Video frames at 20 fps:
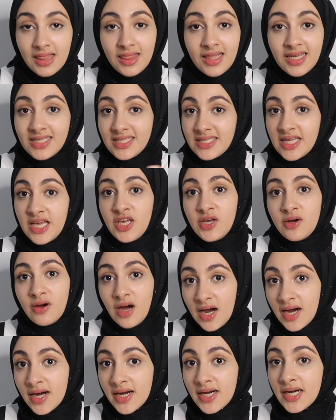Let's say you
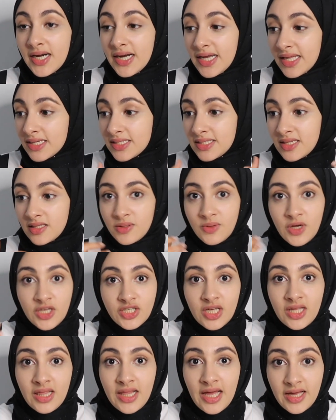are in a
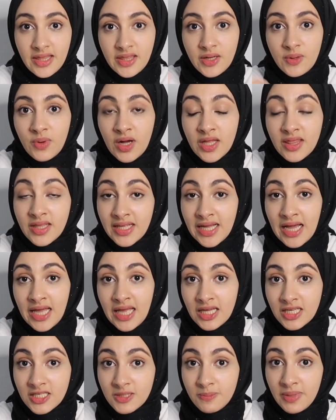situation like the one that I
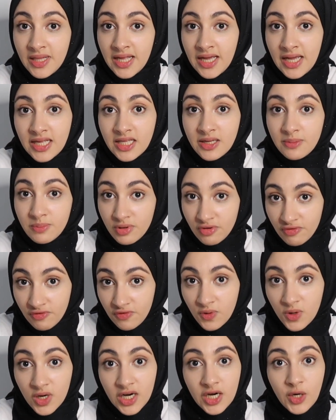explained
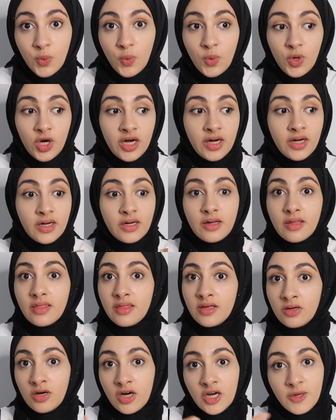before, where
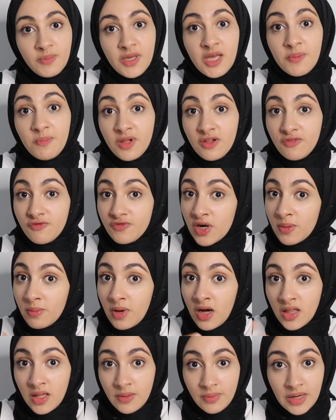there are people from
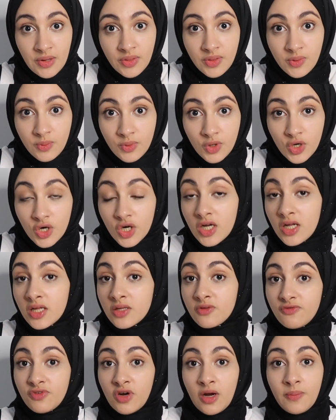all around the
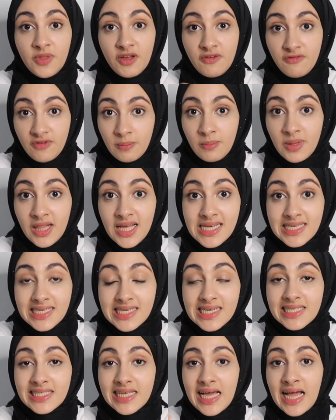world, from different
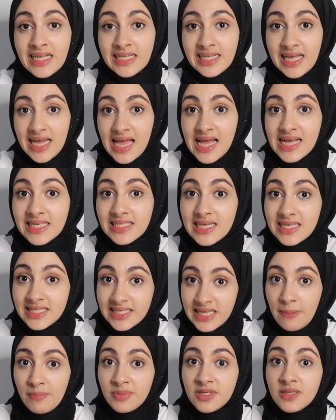places, and it is
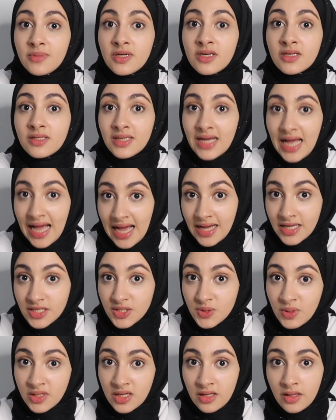acceptable to
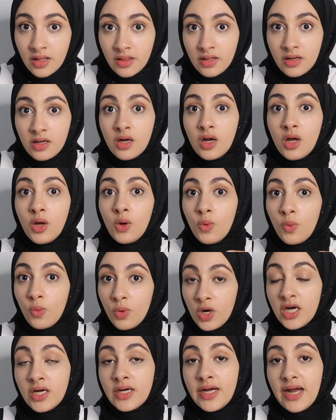ask one another
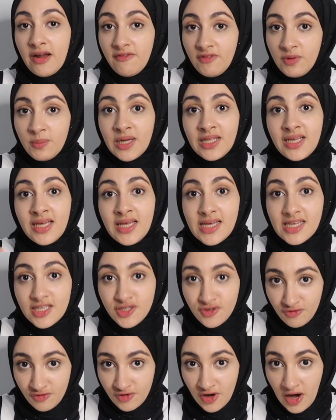where everybody
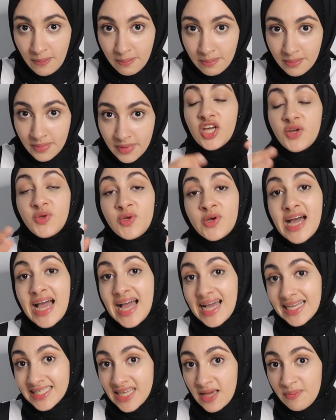is from. So you
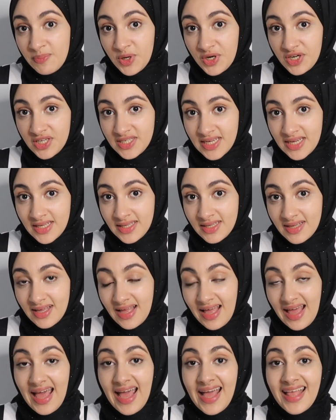ask a person
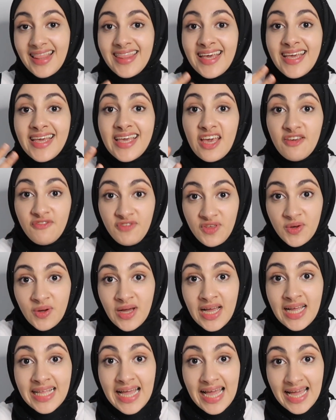and they give you
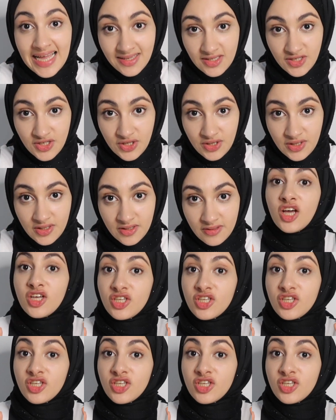an answer.